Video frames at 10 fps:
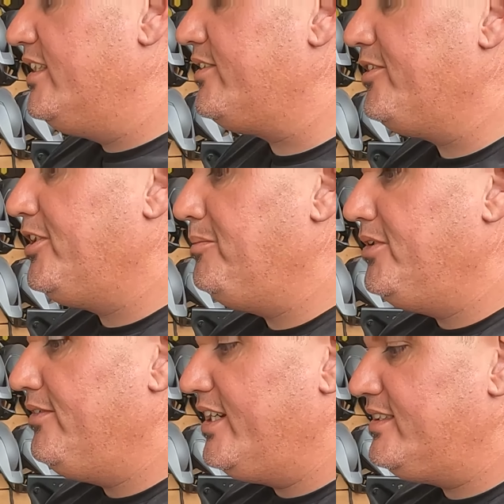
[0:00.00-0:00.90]
really
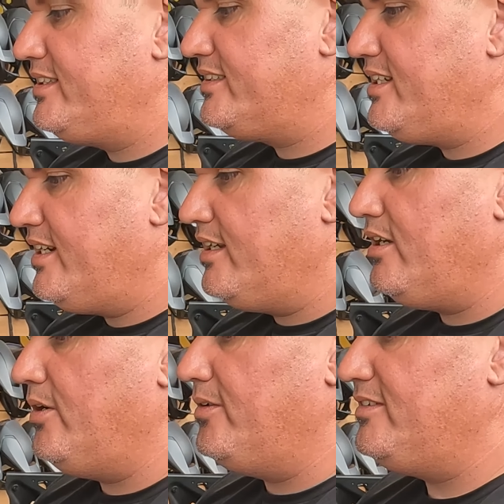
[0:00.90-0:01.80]
move. I guess it's kind of,
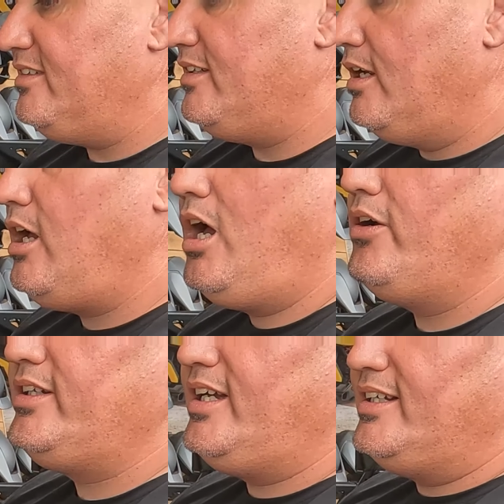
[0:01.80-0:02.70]
oh,
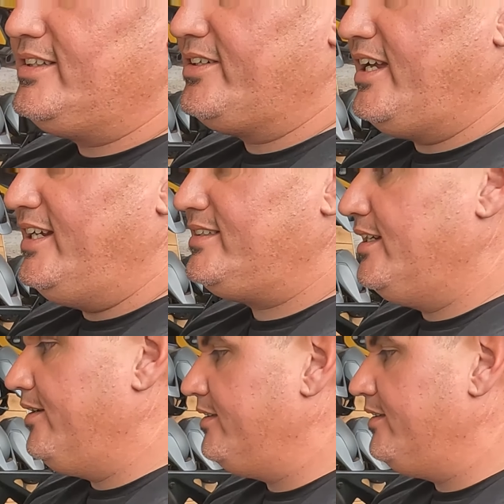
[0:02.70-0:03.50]
it does. Okay, so